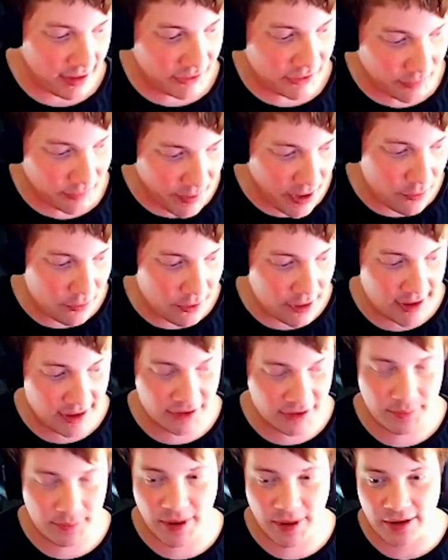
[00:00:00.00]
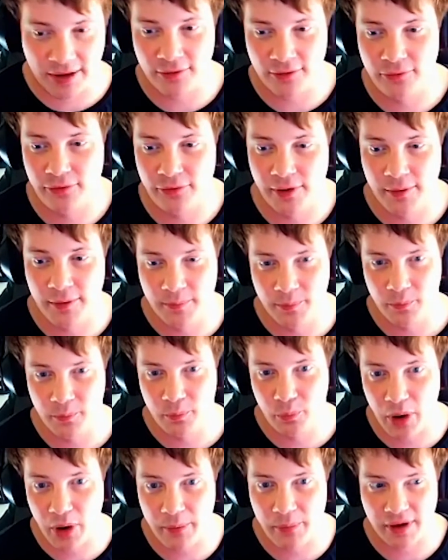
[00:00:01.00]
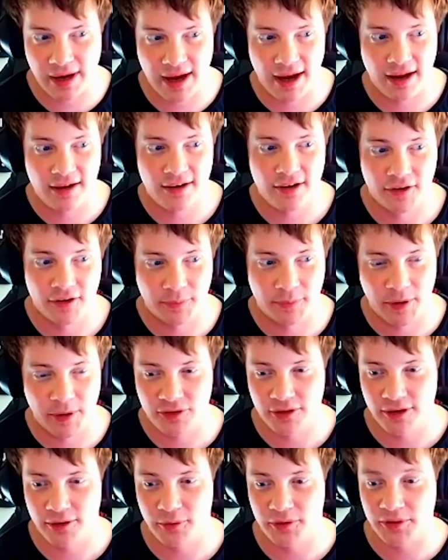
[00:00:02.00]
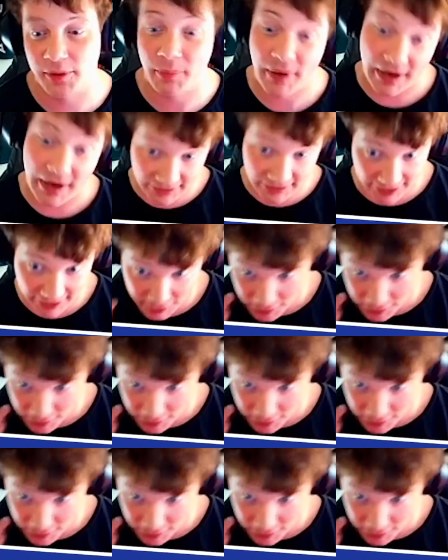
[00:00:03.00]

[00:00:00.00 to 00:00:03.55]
It's about what I expected from Propaganda, especially with the past